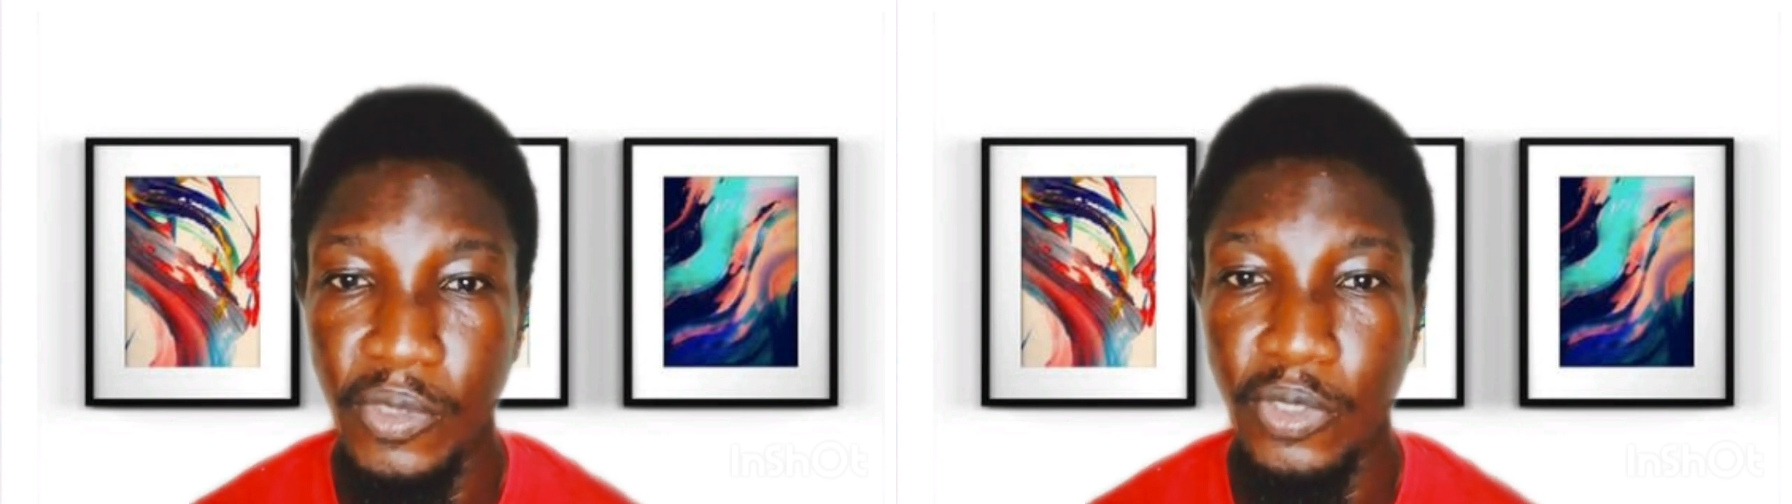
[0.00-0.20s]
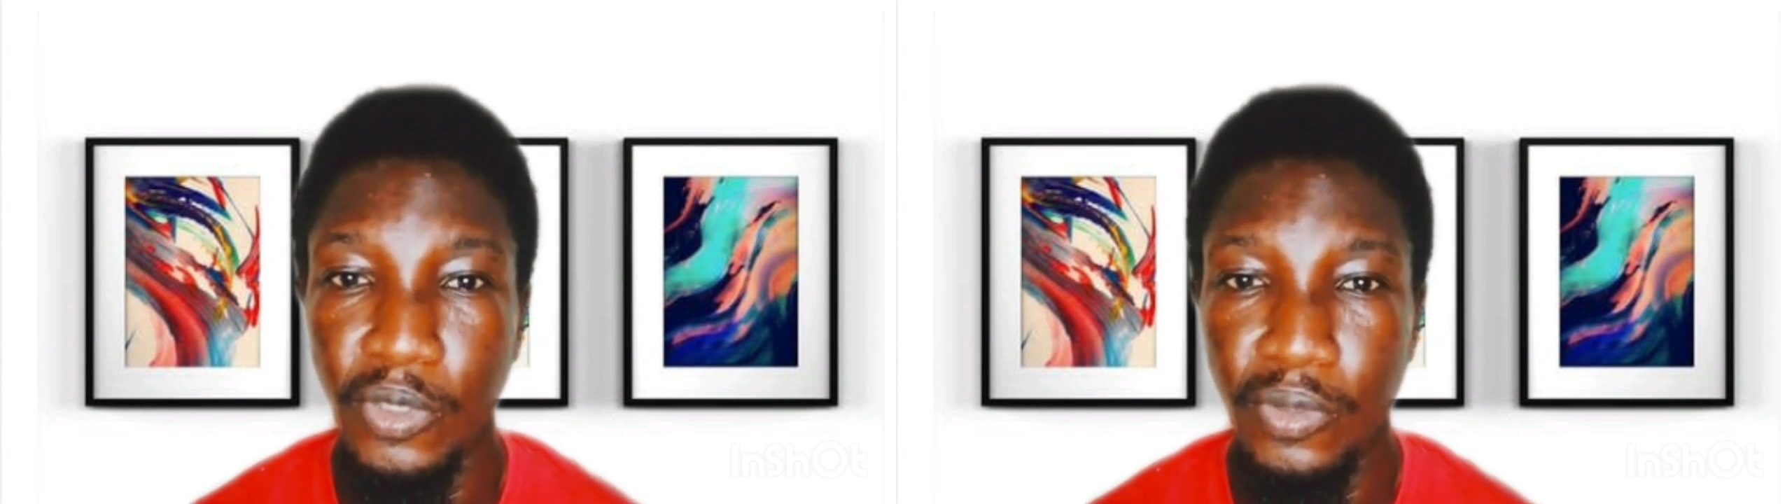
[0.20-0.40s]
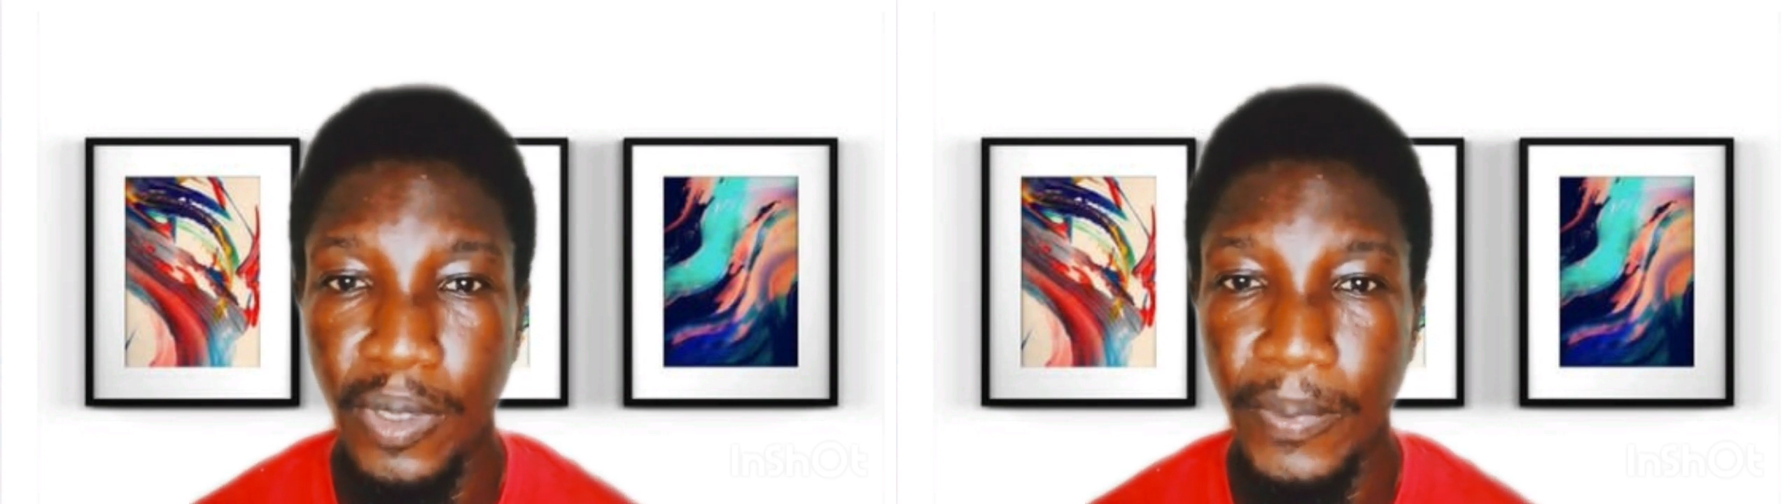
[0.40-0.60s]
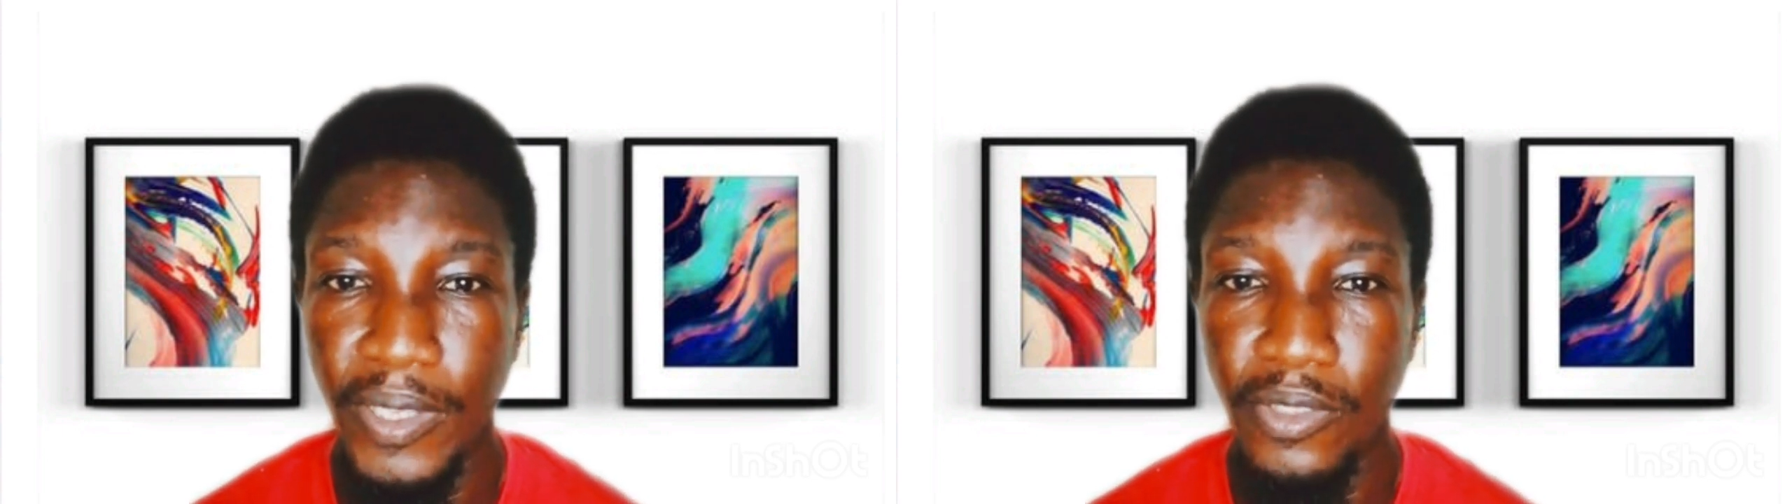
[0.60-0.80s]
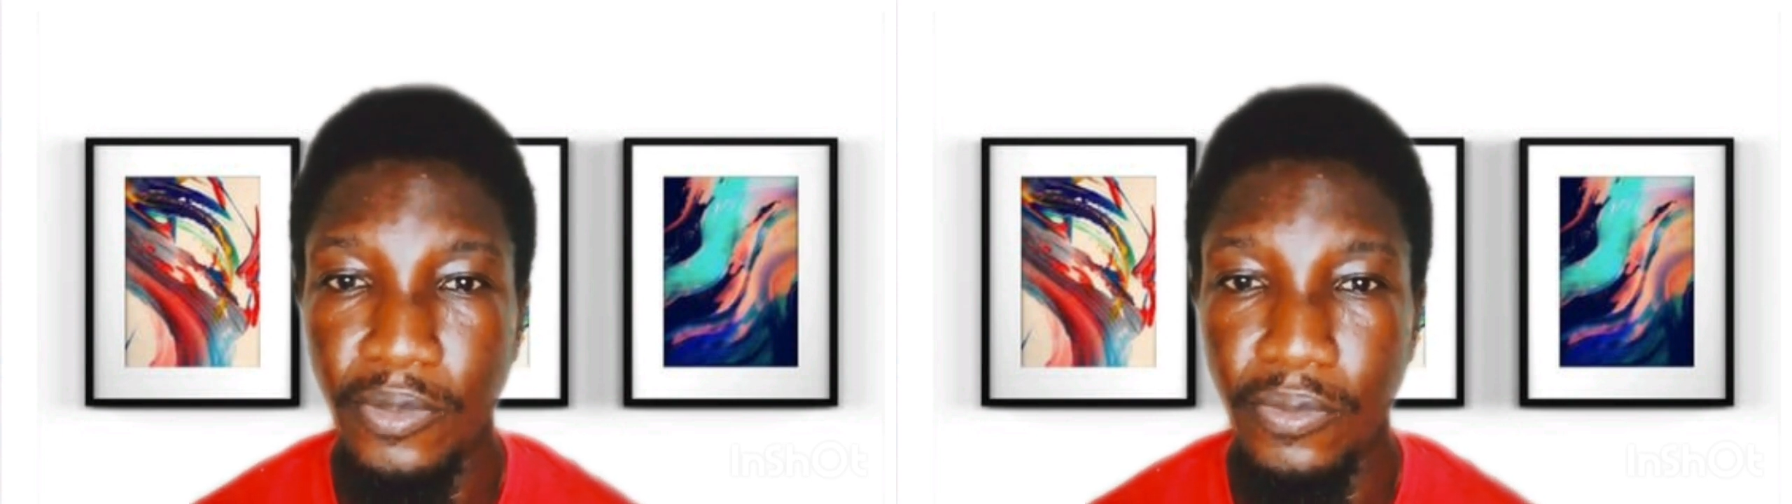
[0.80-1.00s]
sure to
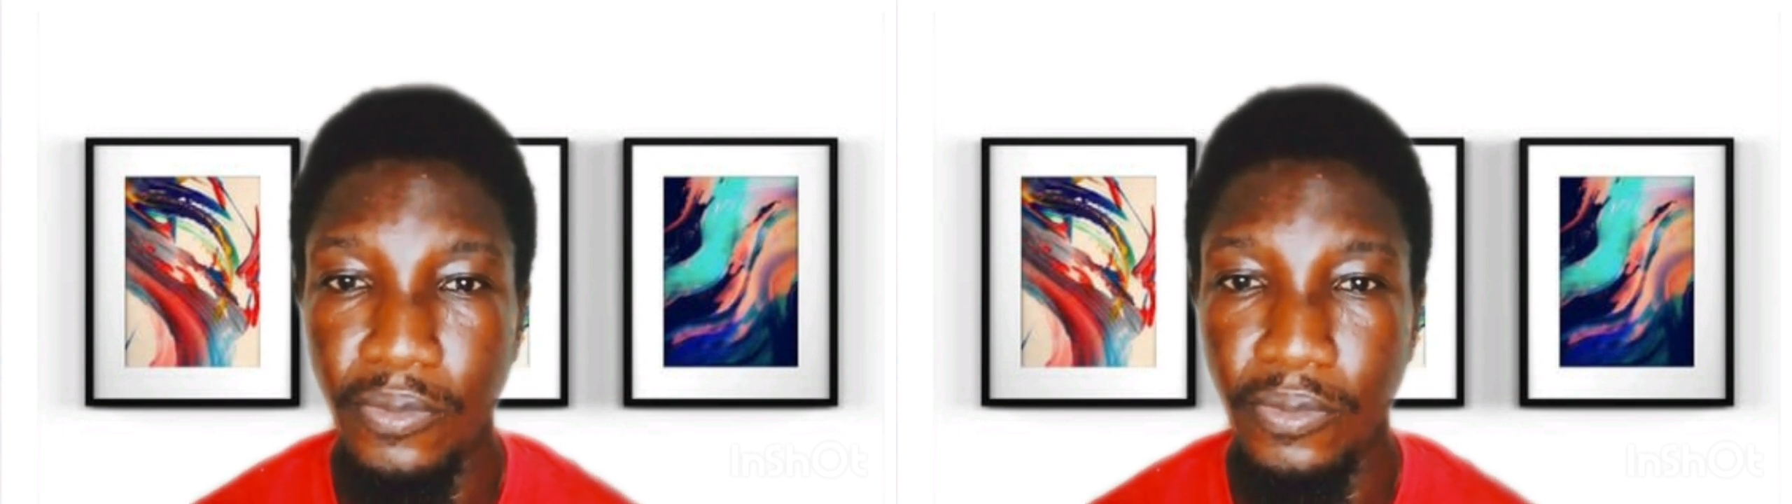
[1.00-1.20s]
apply to